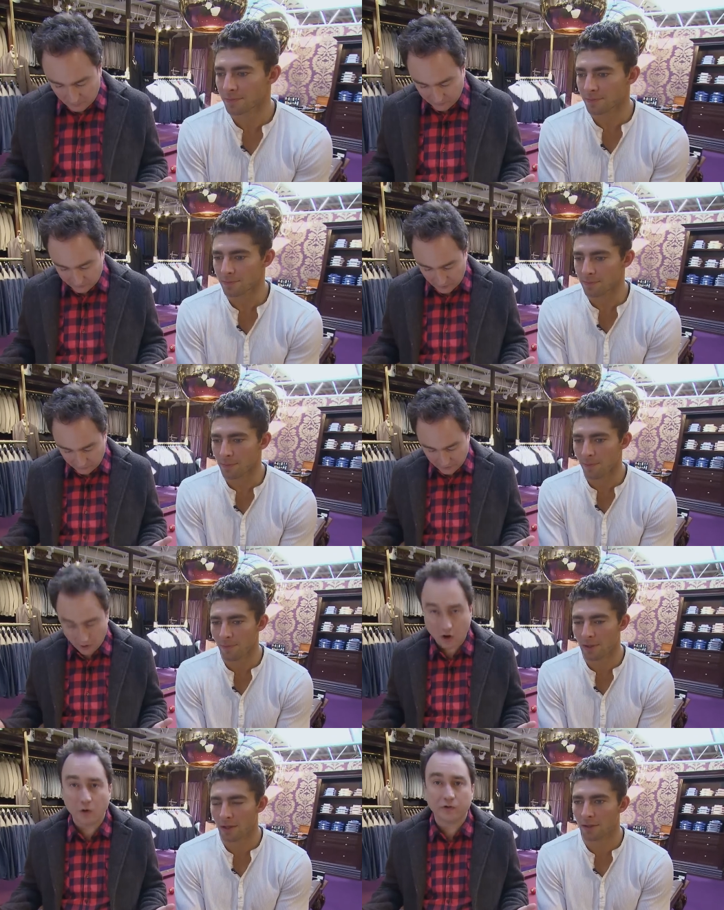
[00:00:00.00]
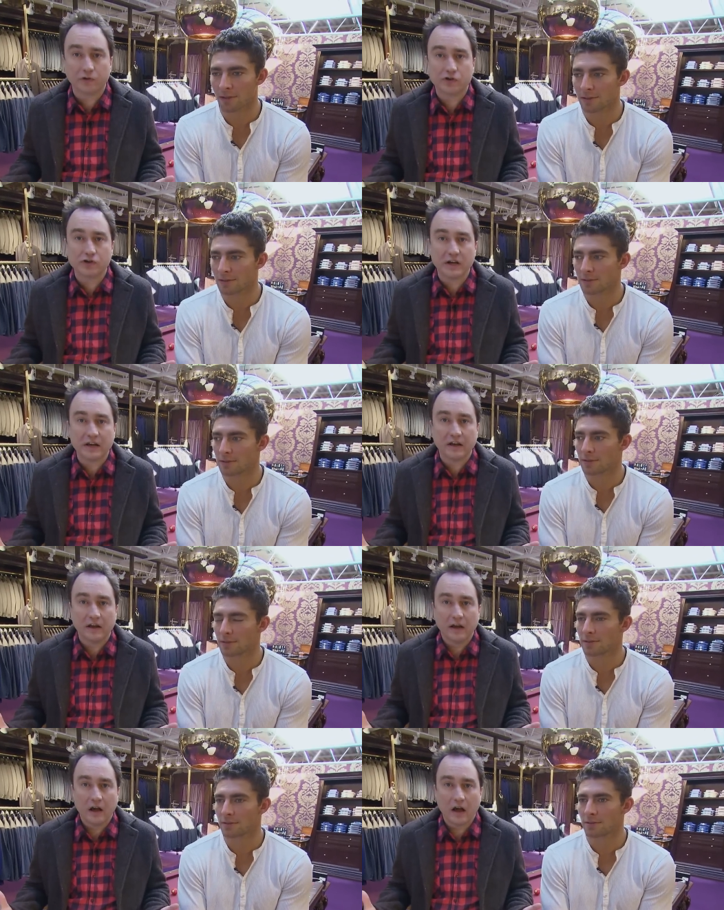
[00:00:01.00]
Speaker 1: My style is kind of hoser chic.
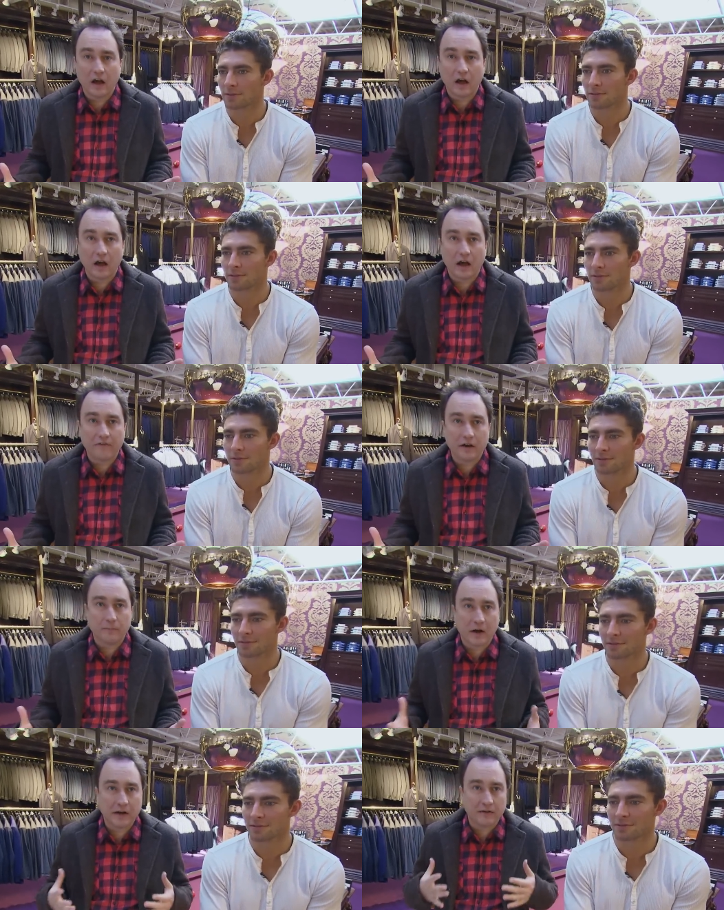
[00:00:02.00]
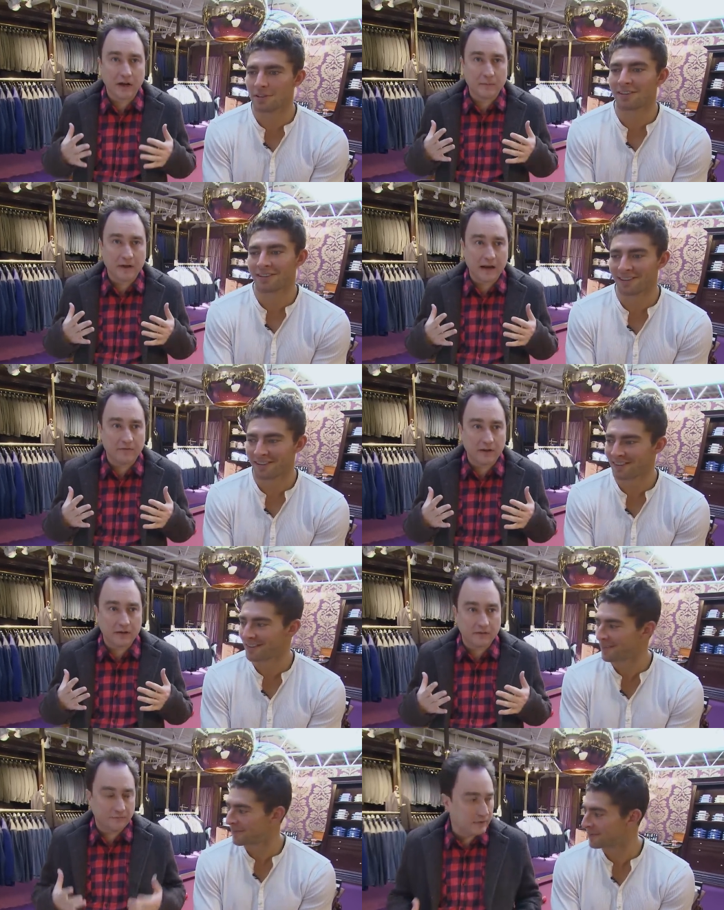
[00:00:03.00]
Uh, I've got a body type kind of like a
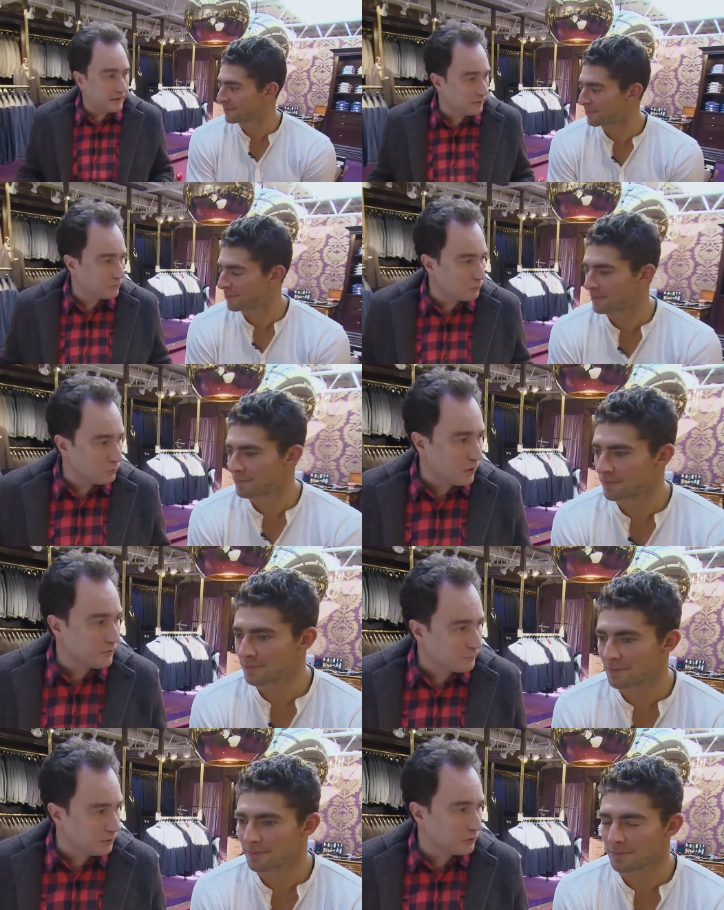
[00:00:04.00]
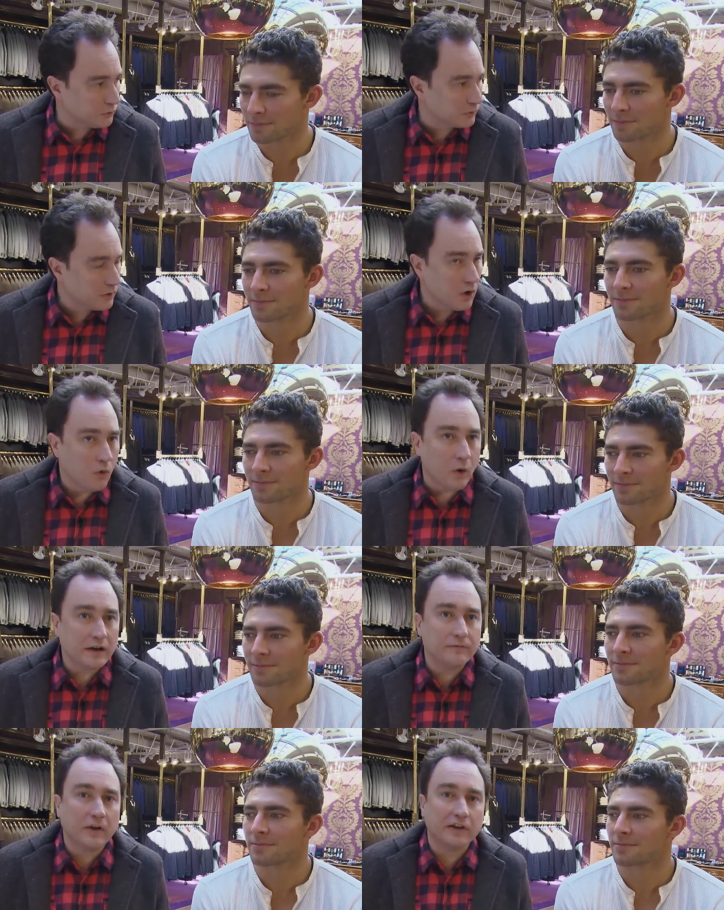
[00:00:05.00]
deflated weather balloon. What
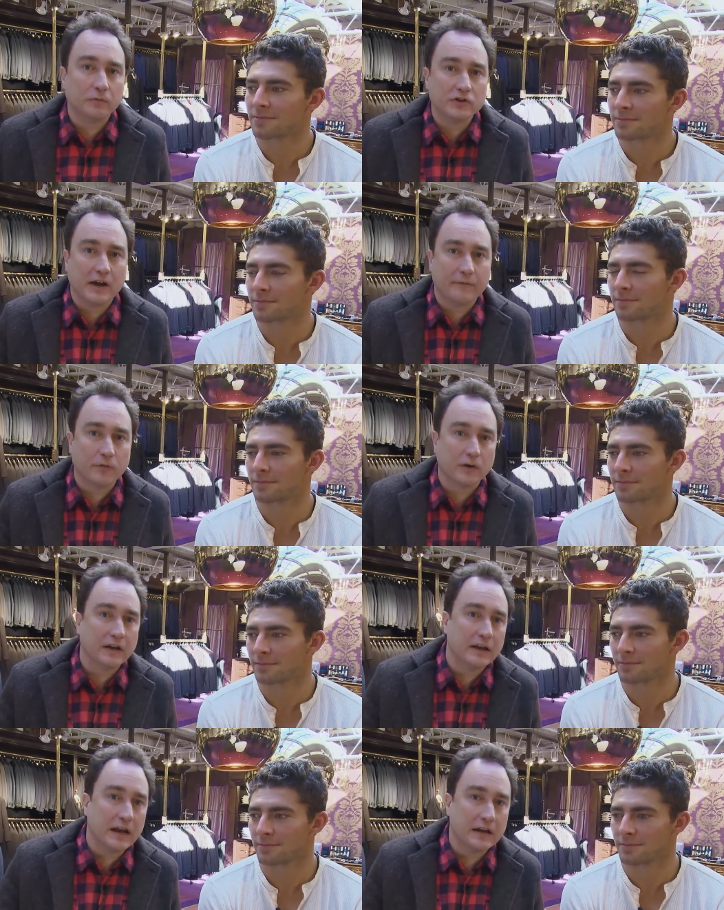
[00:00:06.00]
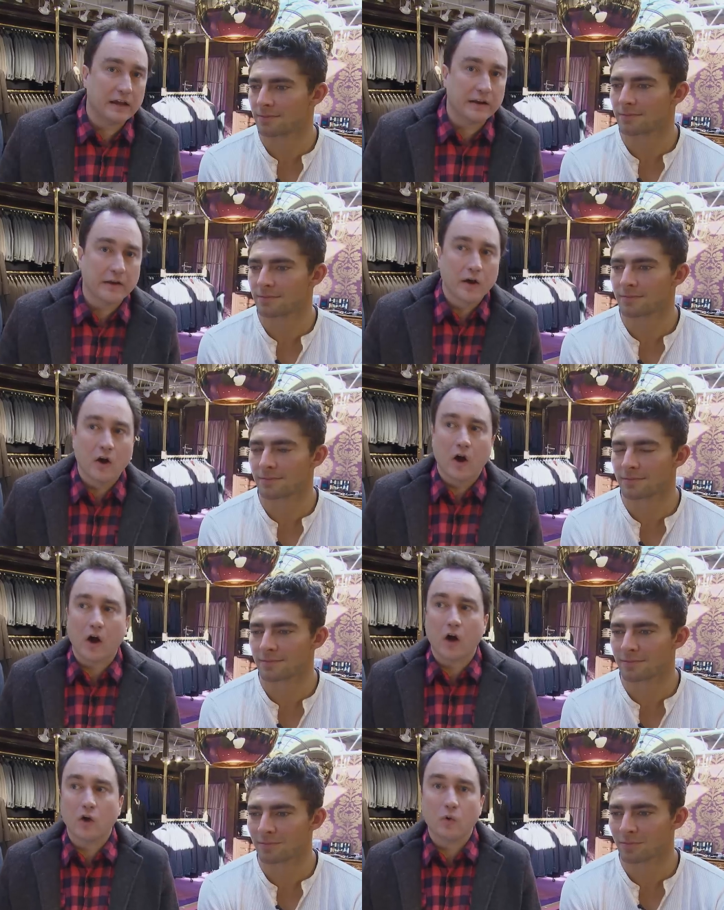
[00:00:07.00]
advice would you have for a Canadian
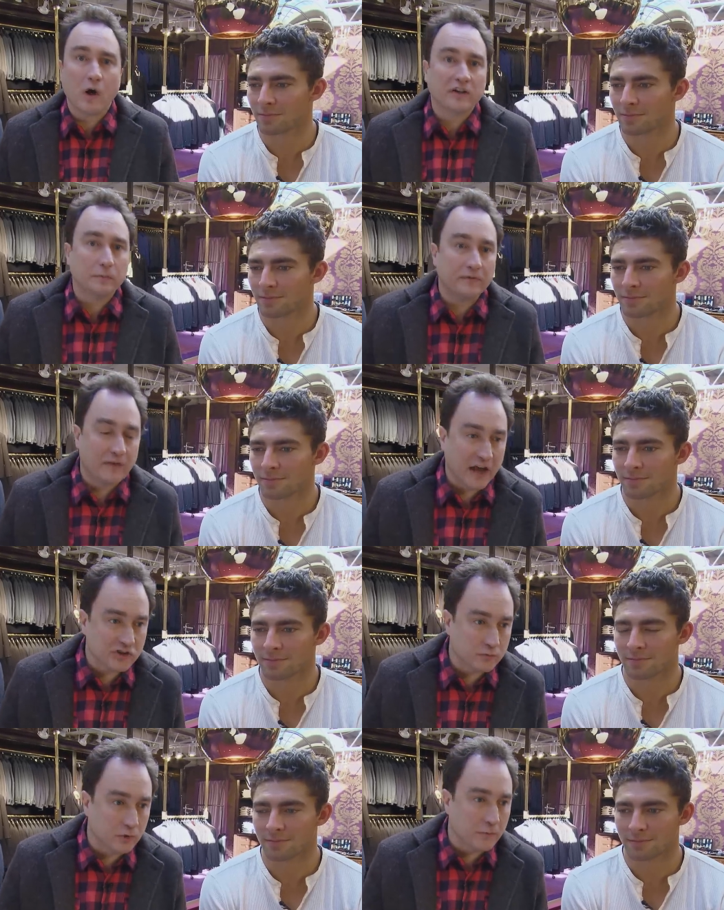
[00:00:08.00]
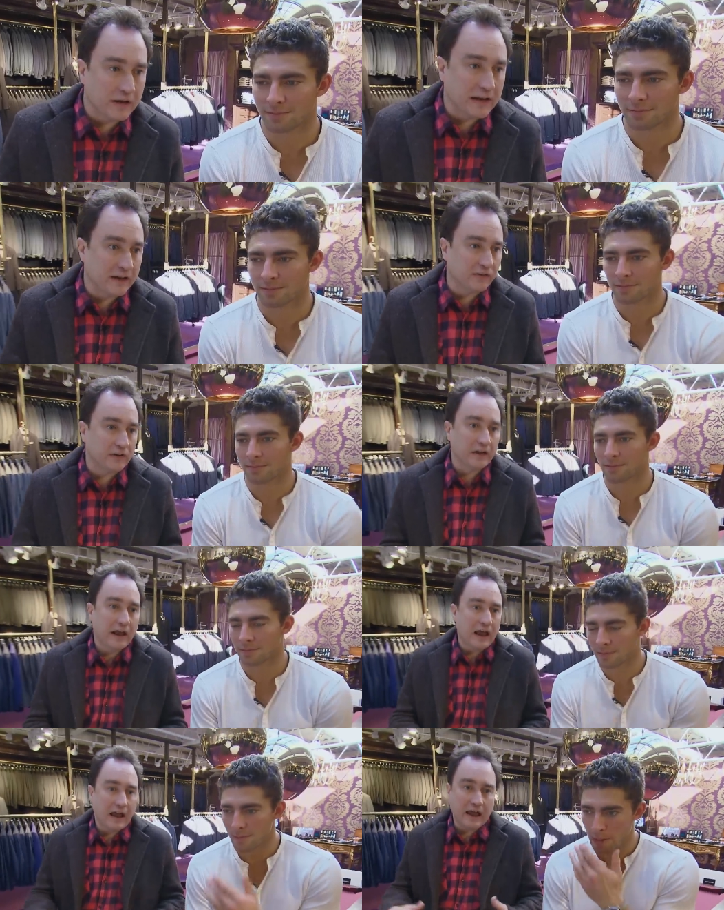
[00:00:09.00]
uh, who wants to be fashionable but isn't
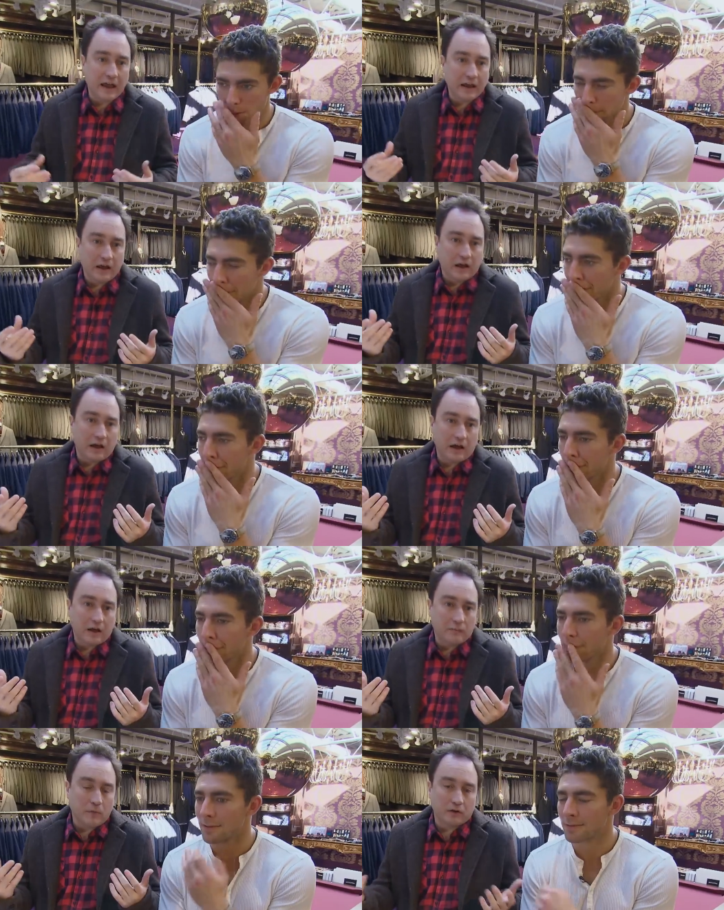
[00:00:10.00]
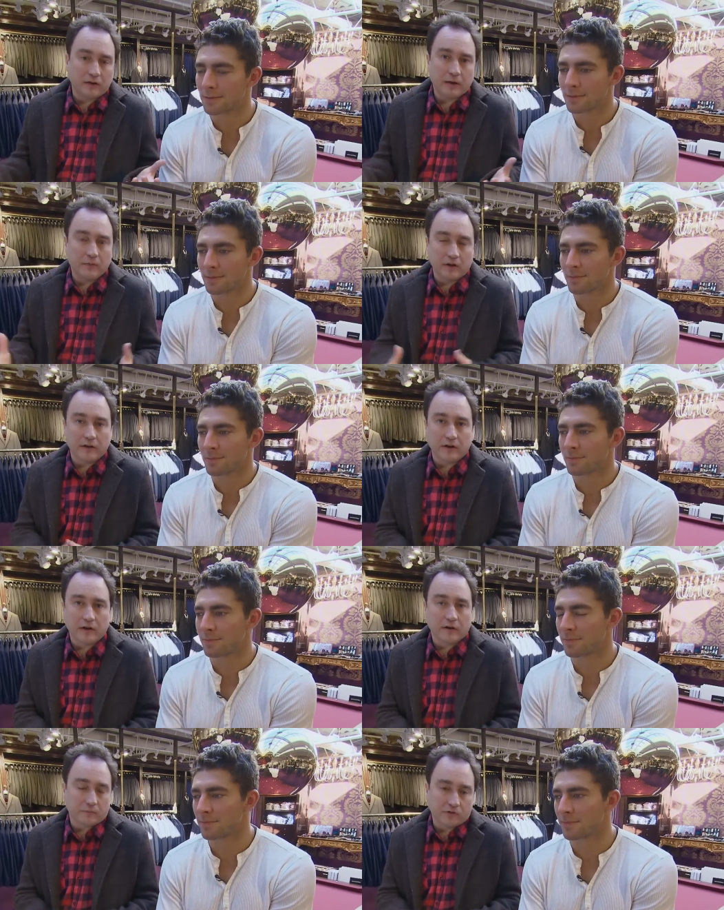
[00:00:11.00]
a uh,
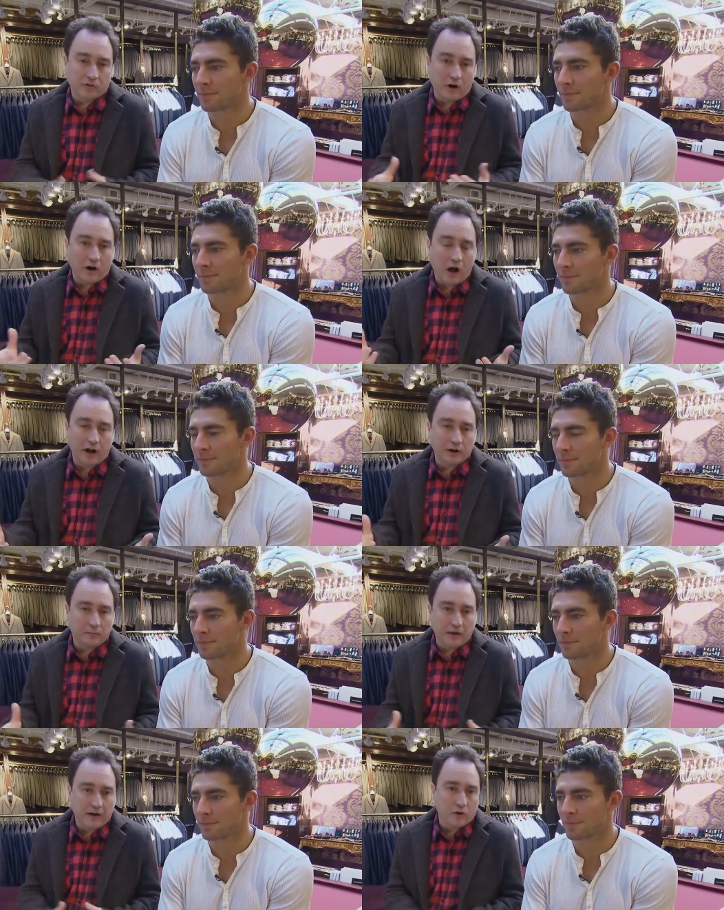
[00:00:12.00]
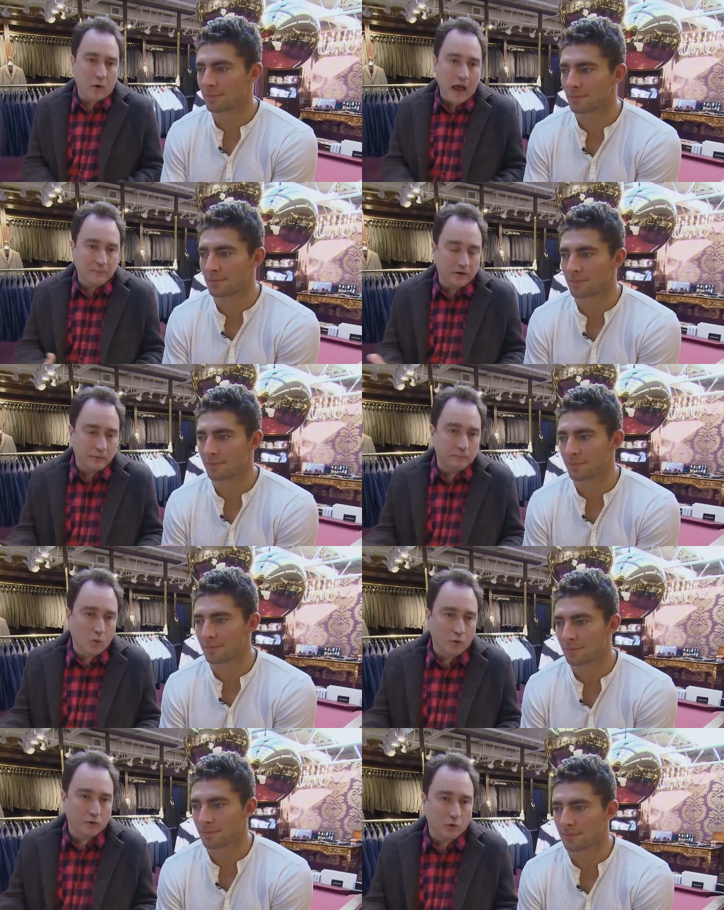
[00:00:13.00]
multi-millionaire star hockey player who happened to be born